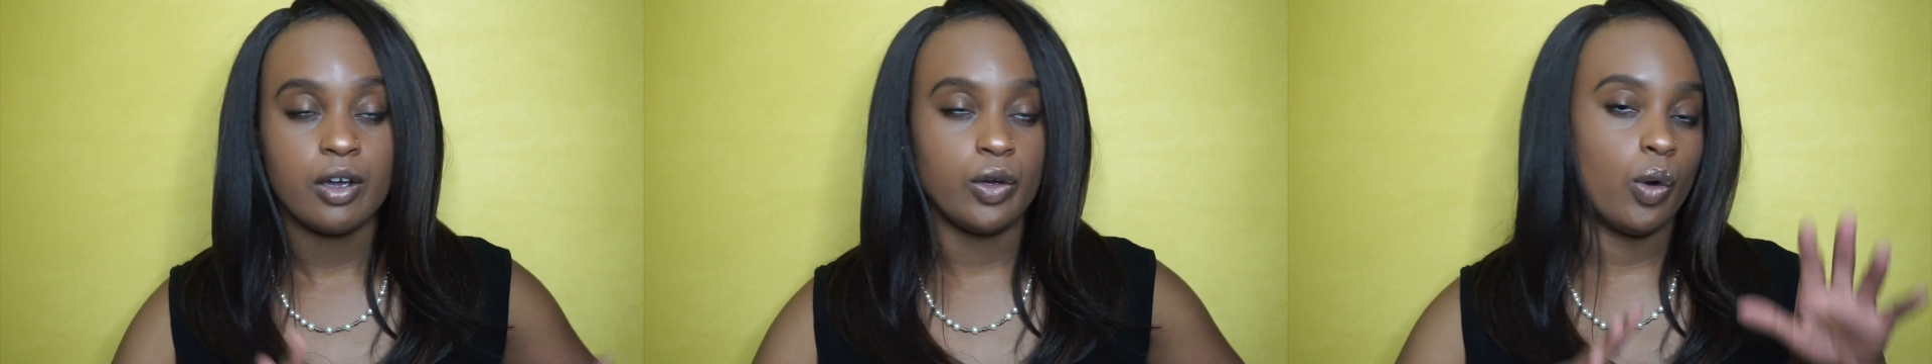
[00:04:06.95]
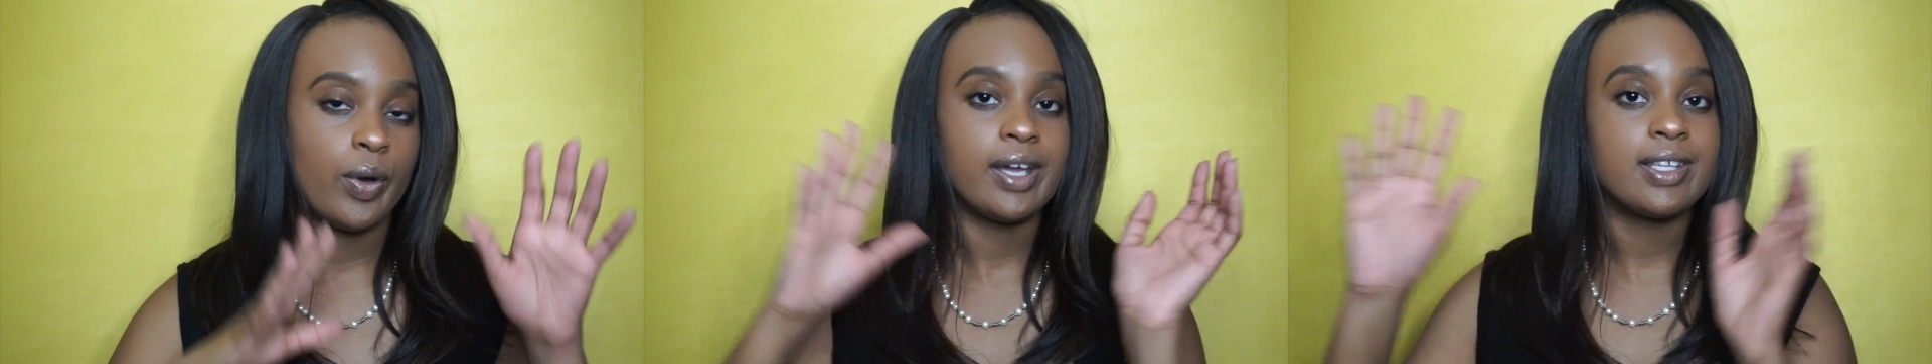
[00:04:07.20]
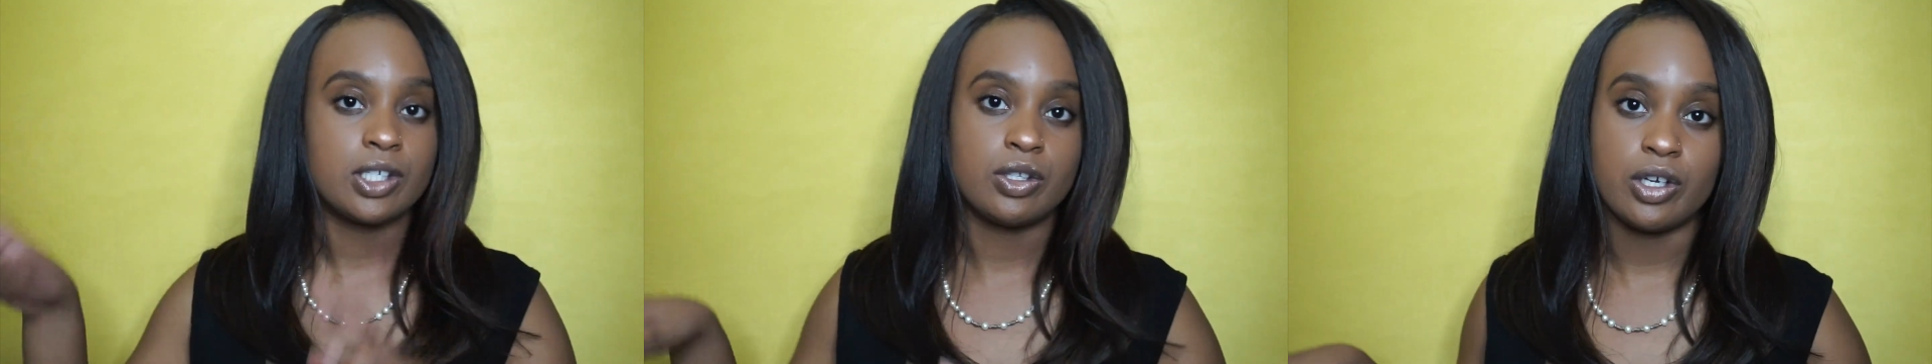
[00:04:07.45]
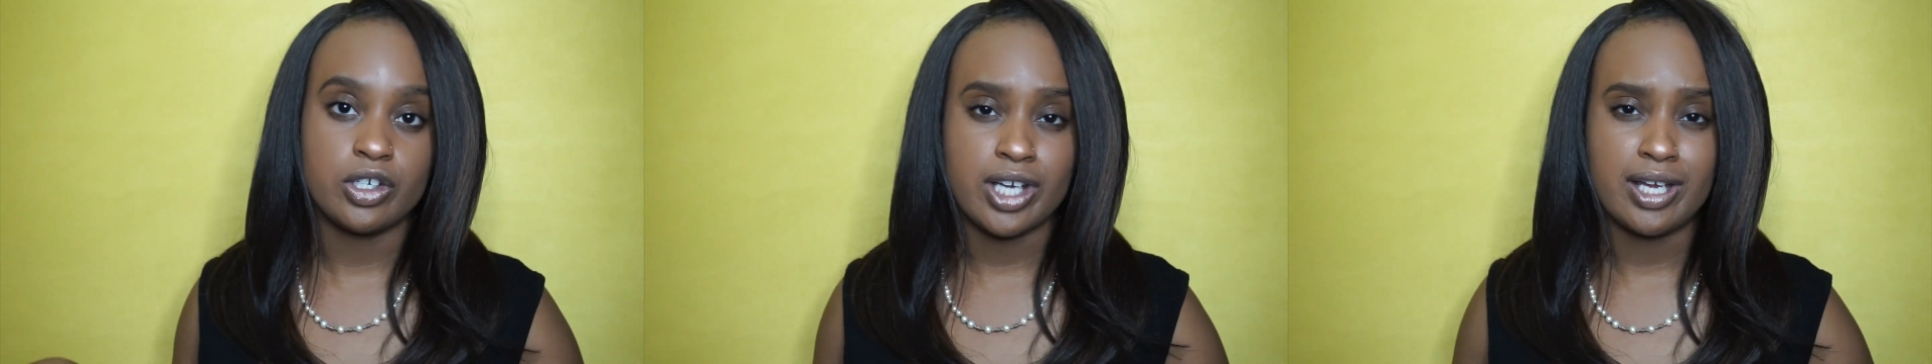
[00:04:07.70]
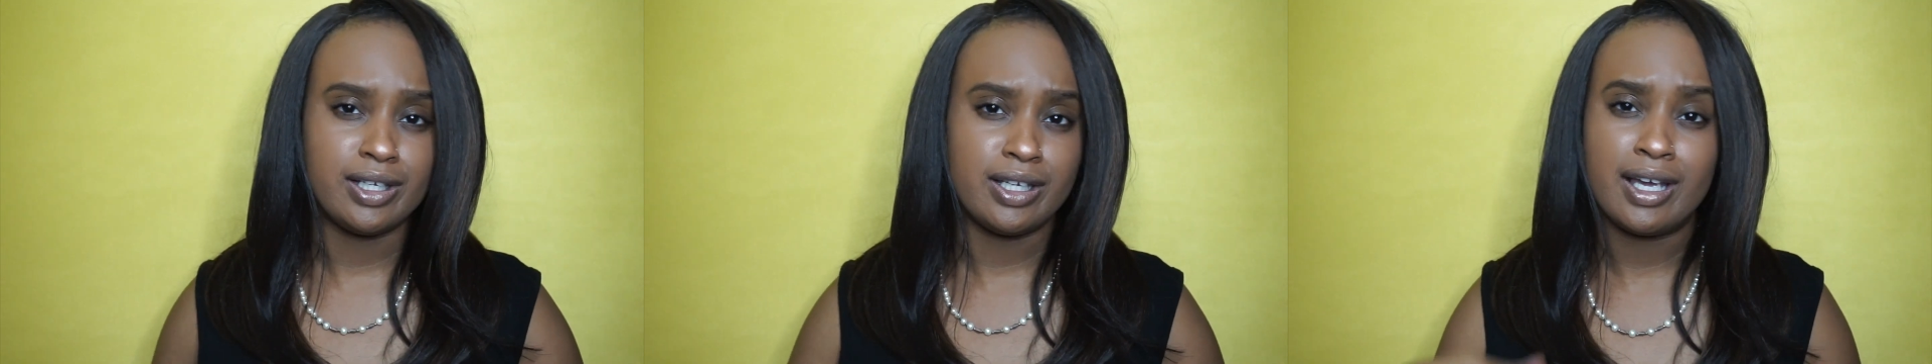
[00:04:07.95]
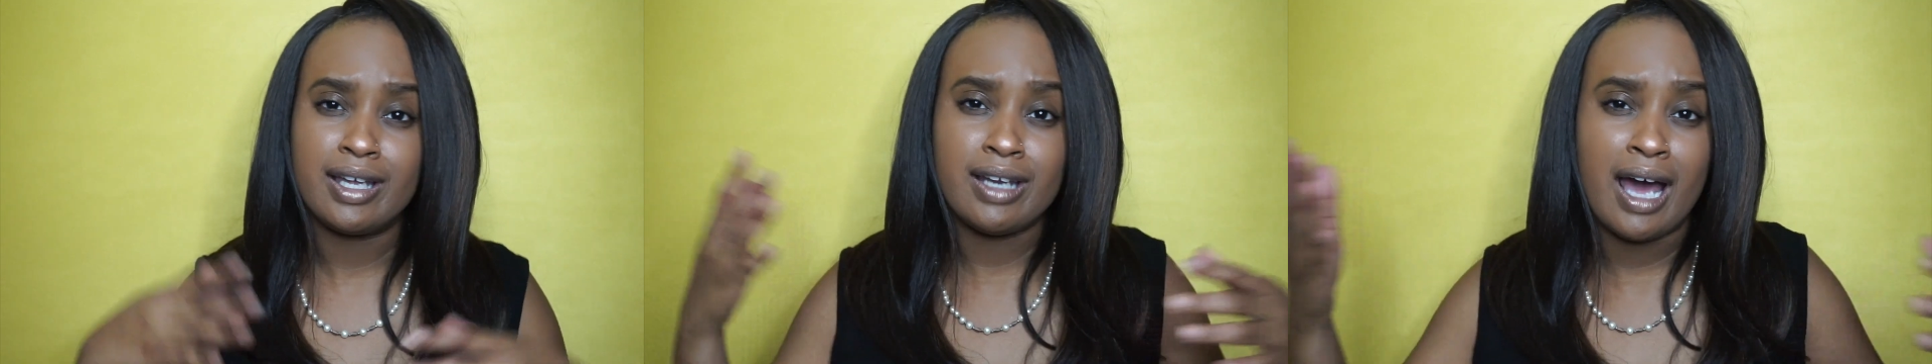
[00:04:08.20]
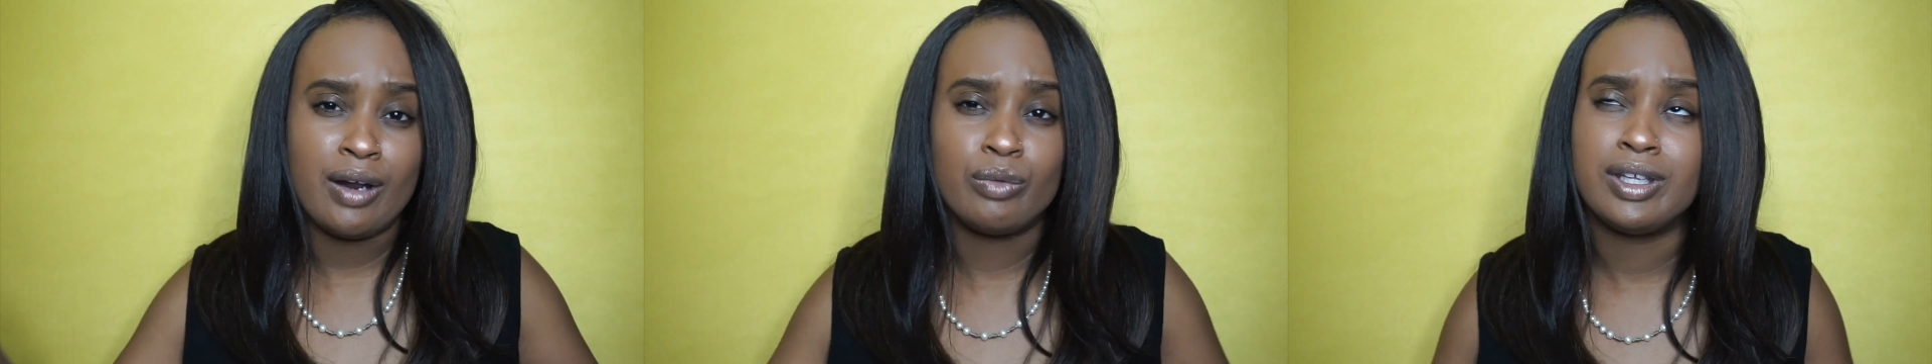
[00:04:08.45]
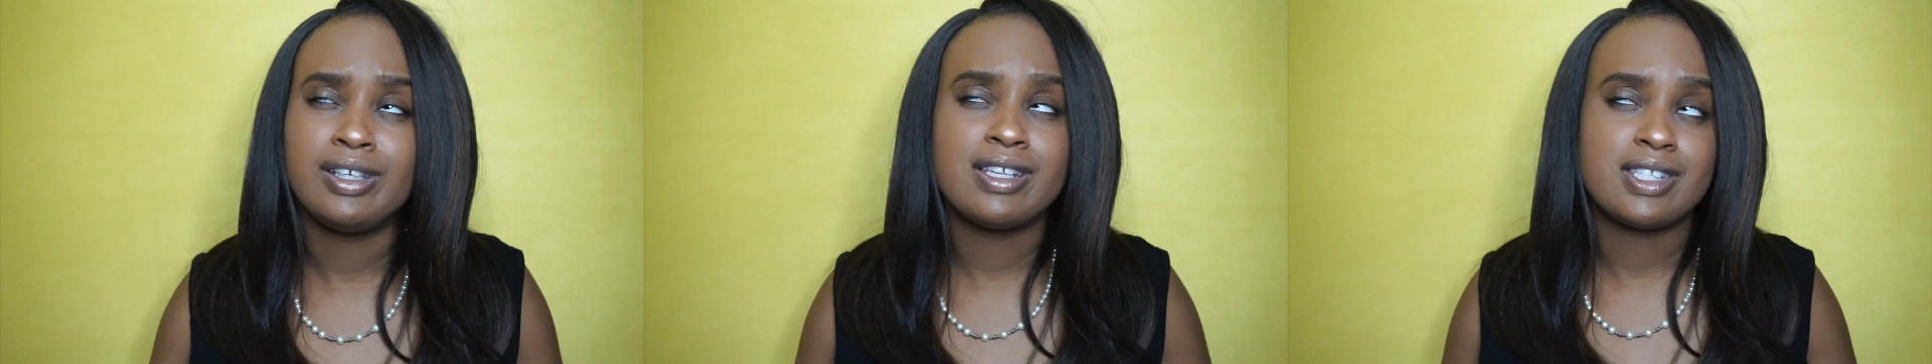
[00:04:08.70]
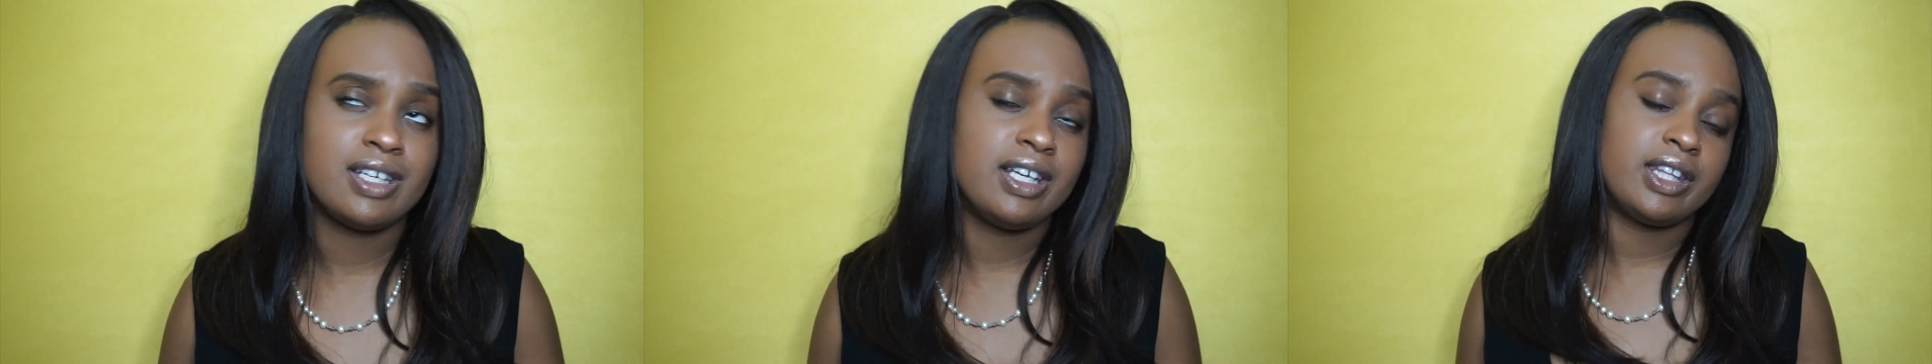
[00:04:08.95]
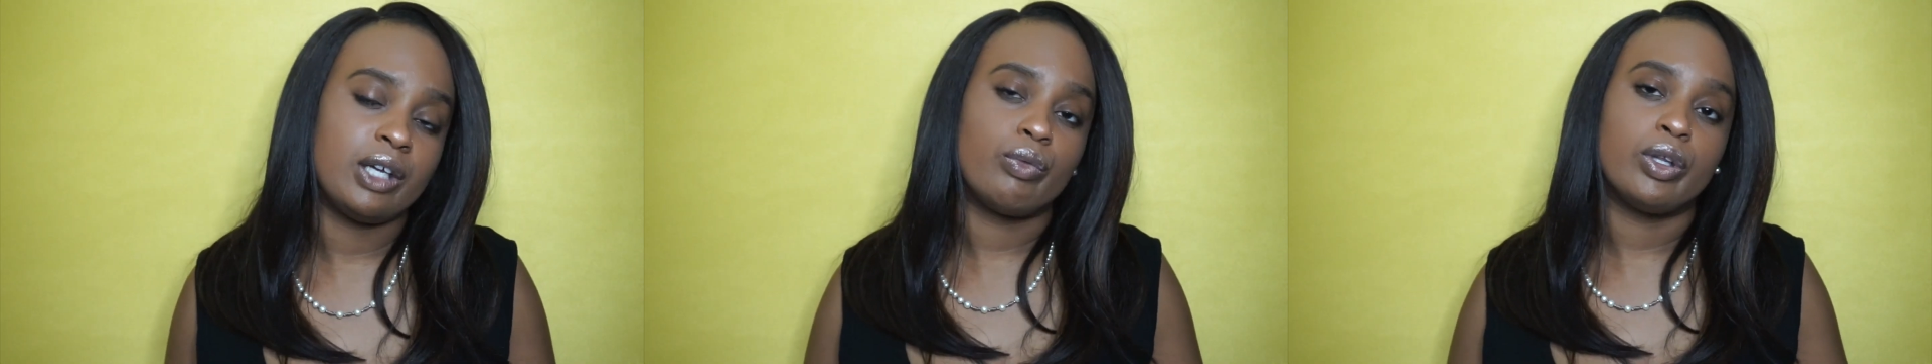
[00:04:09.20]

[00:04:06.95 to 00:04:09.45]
going into their JD, and I don't think it's anything